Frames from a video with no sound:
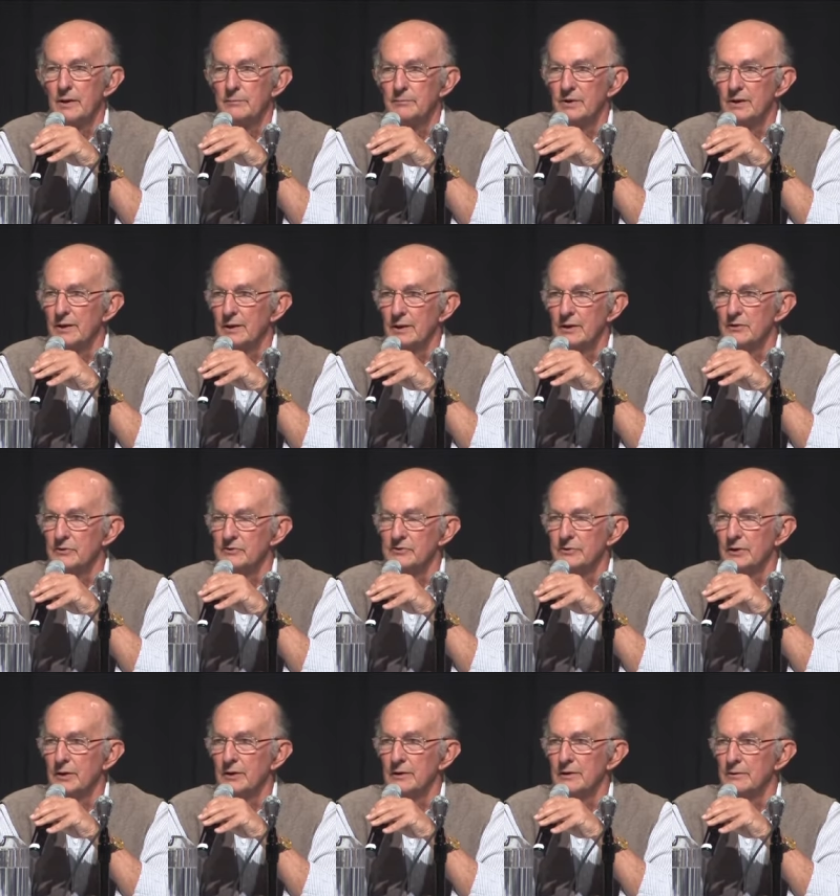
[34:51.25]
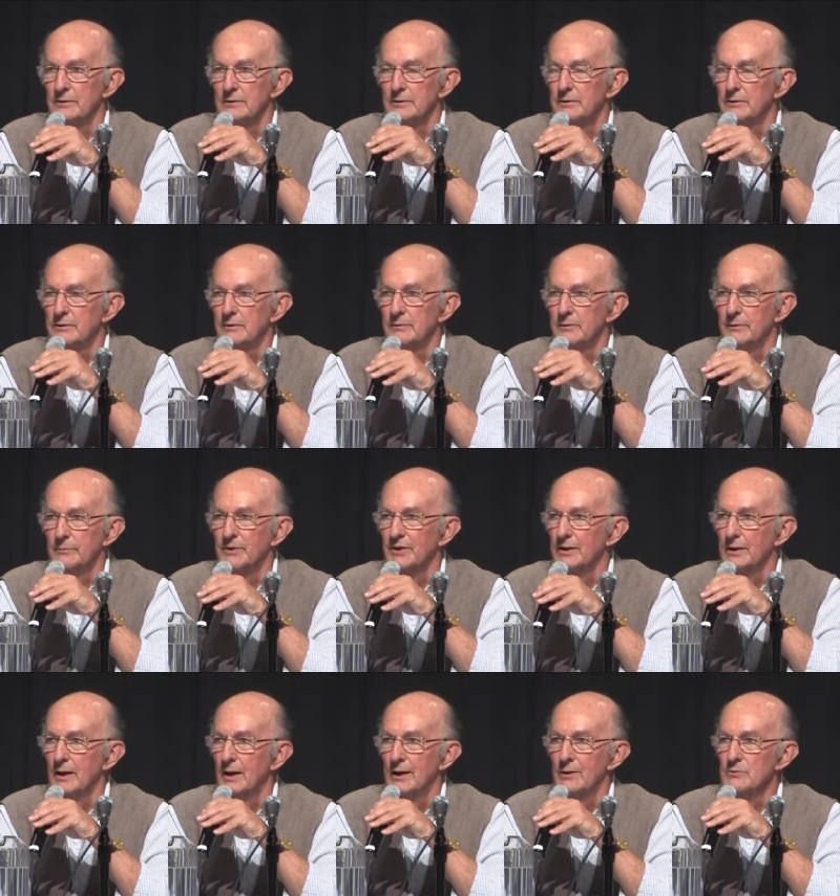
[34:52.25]
because uh, the
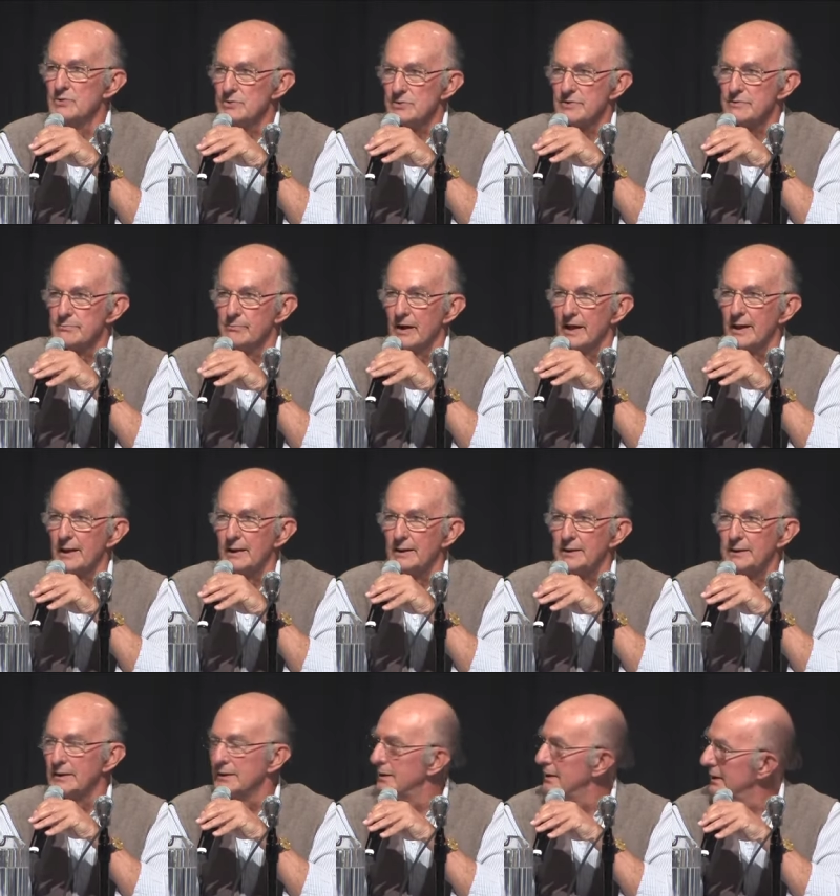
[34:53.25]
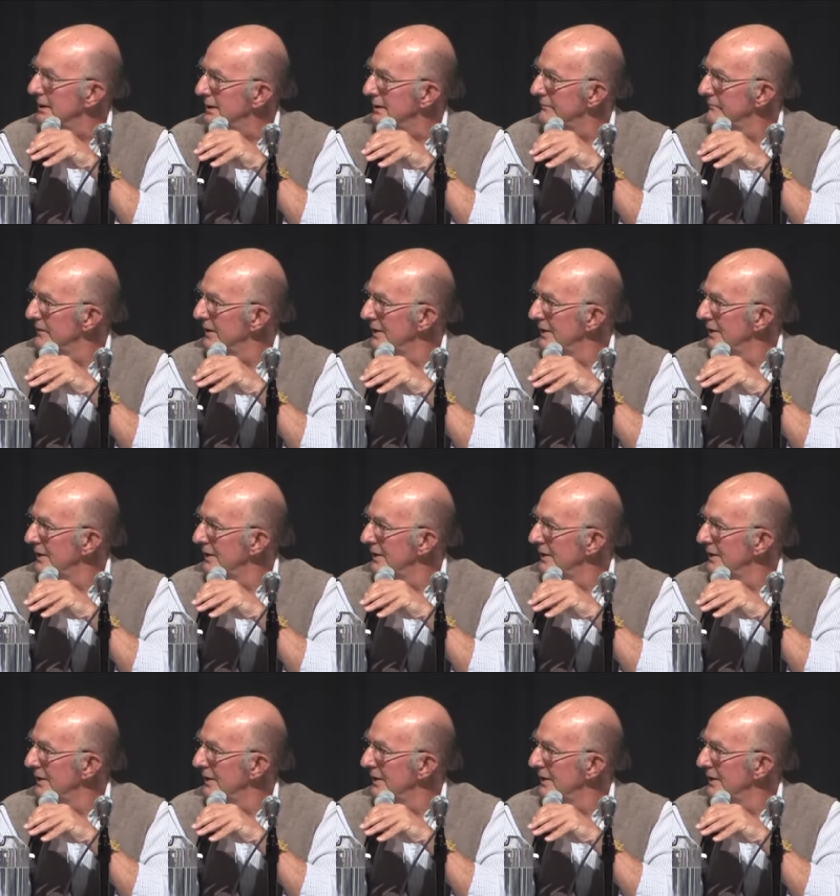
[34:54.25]
big guy was just mad. Uh,